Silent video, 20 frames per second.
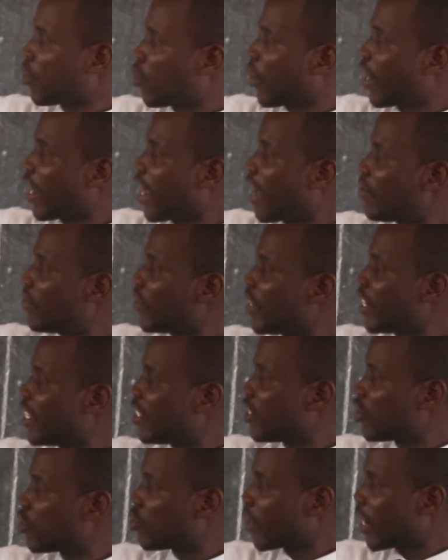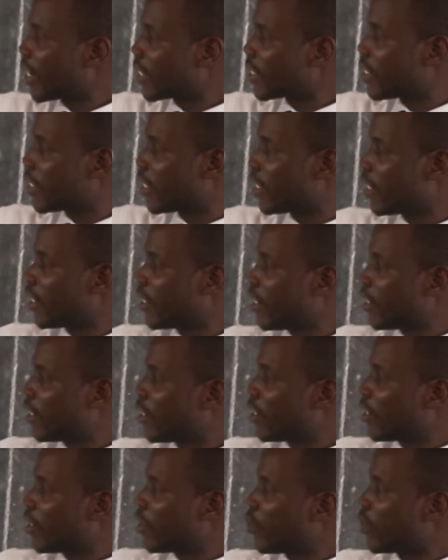We have instruct.
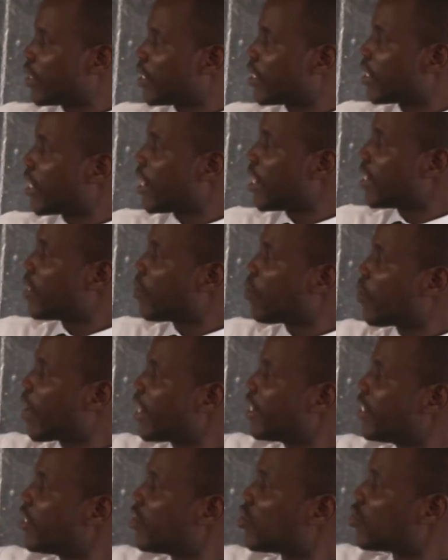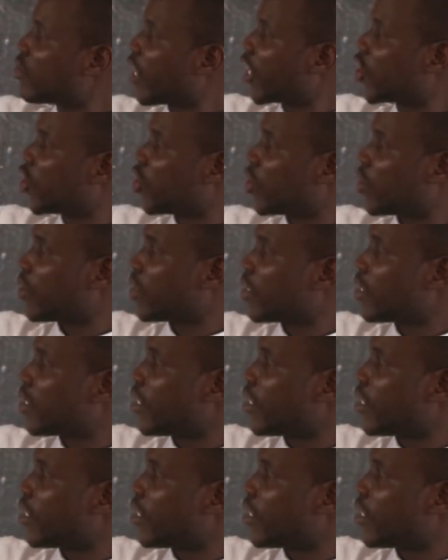We say the word instructions